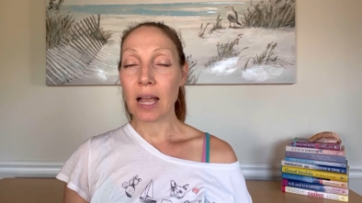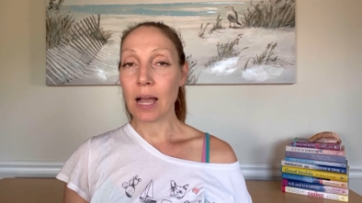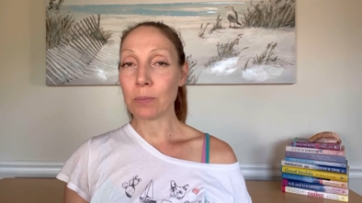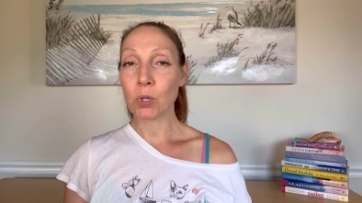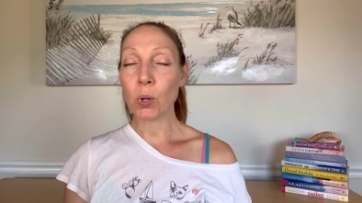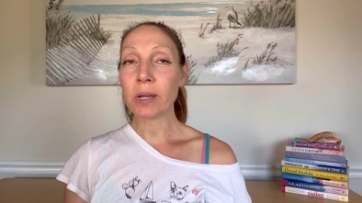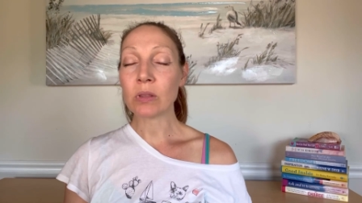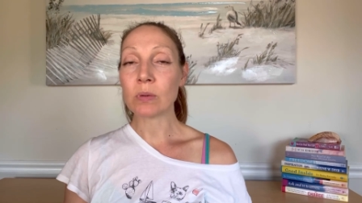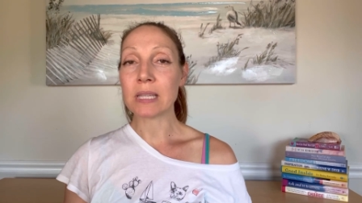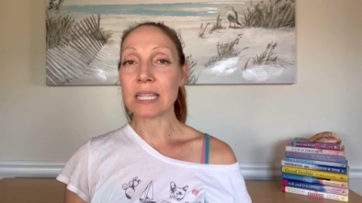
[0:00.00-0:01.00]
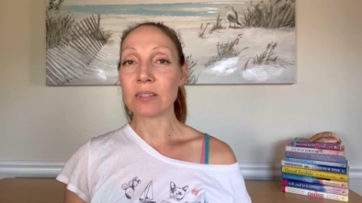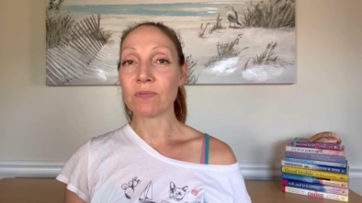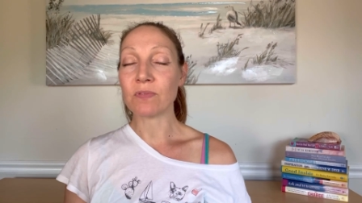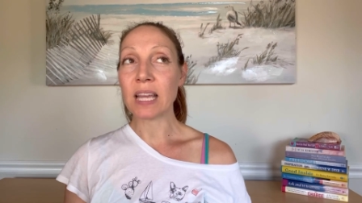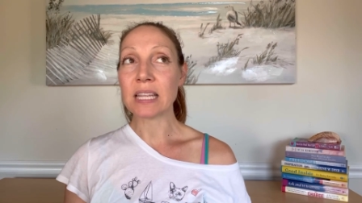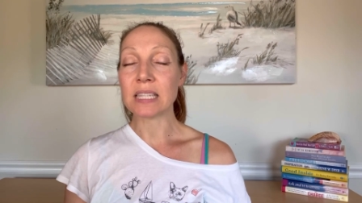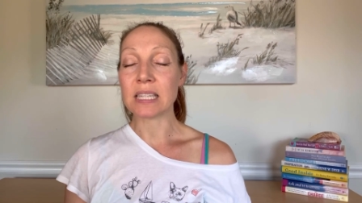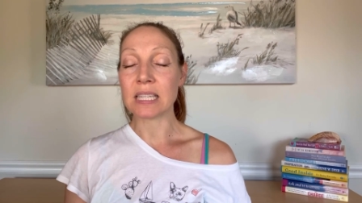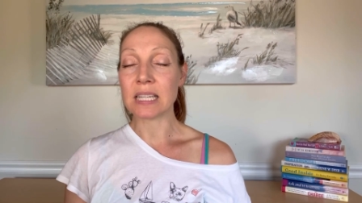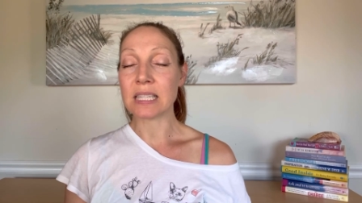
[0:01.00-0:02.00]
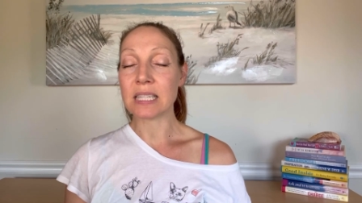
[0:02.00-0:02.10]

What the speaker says: I'm going through these phases and